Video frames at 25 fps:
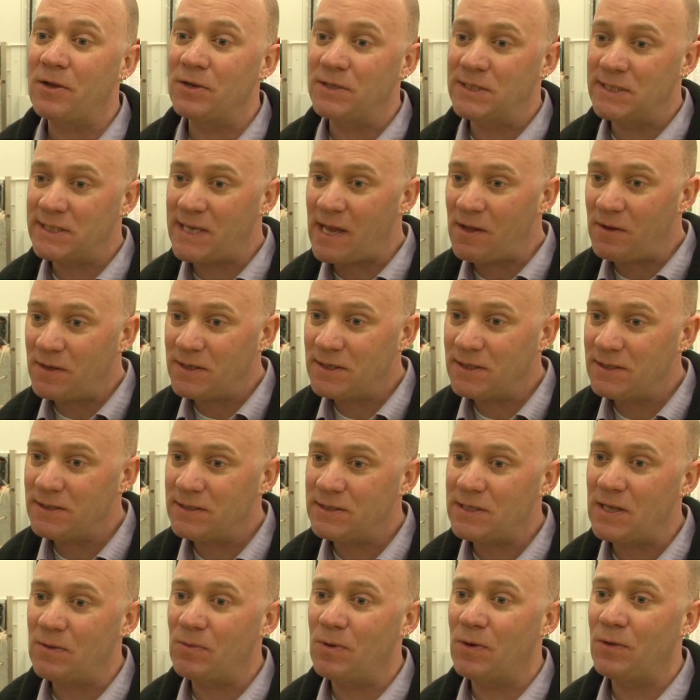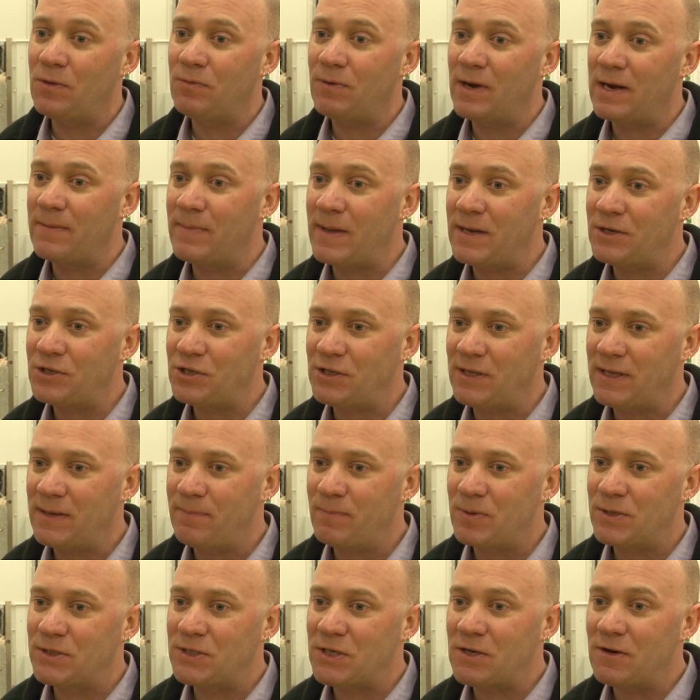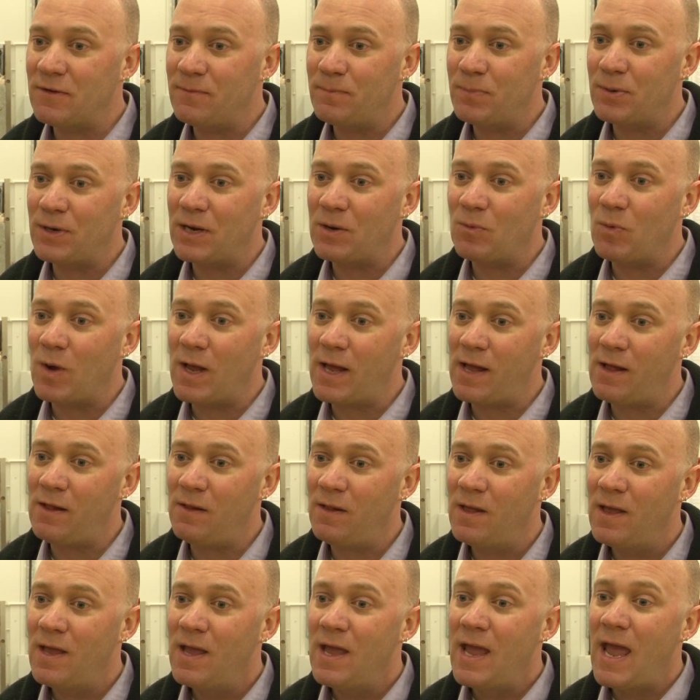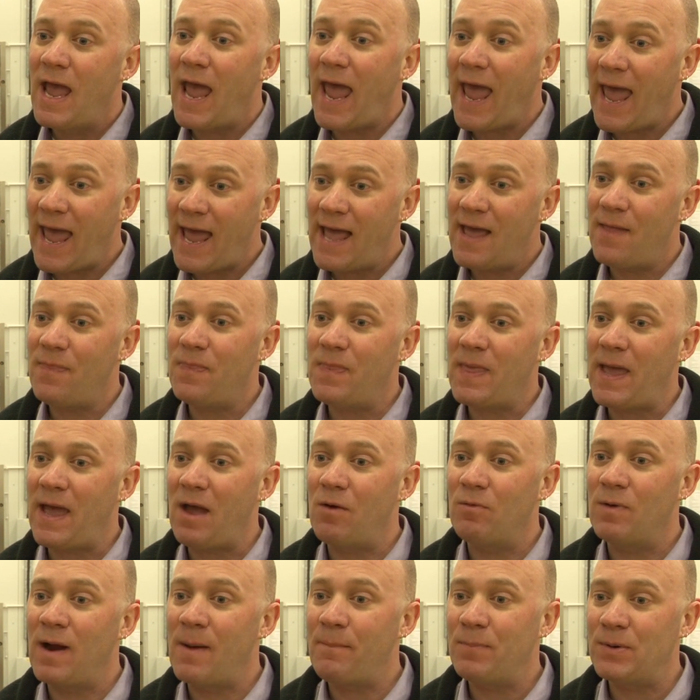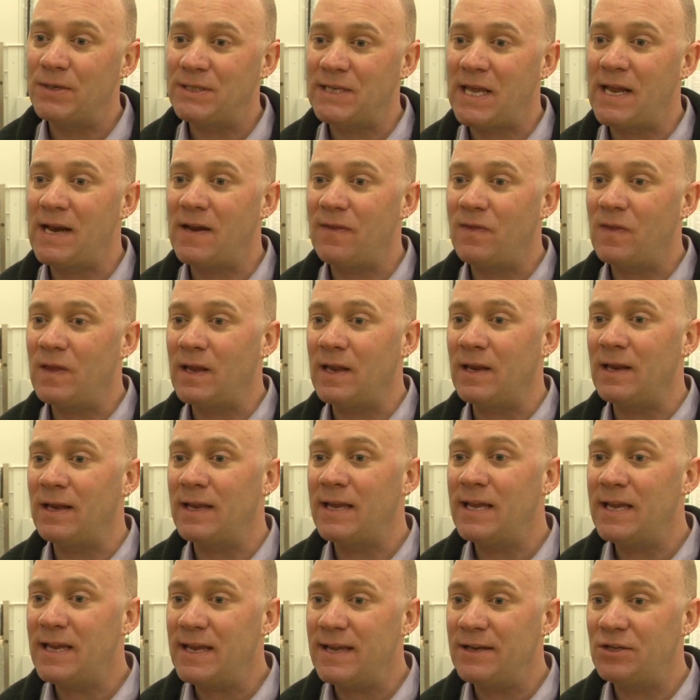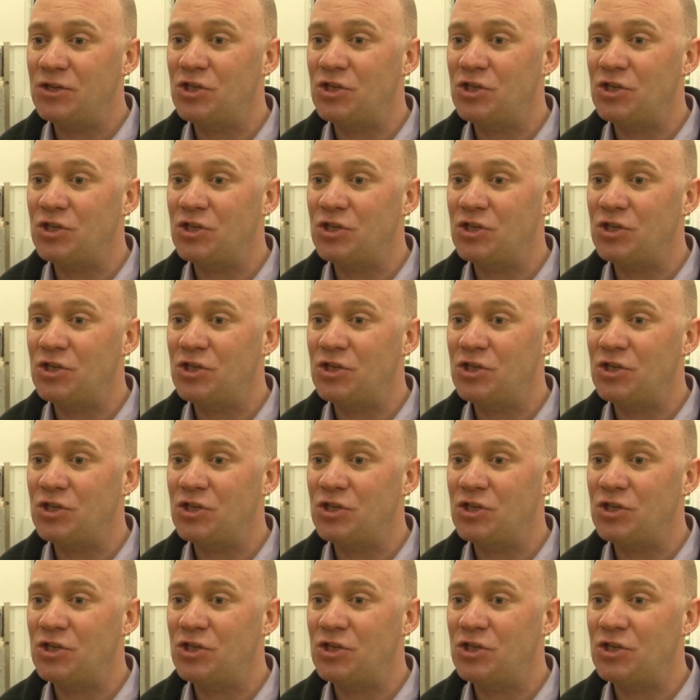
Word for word: good skeletons, that were three-dimensionally preserved pretty well, and that represented the key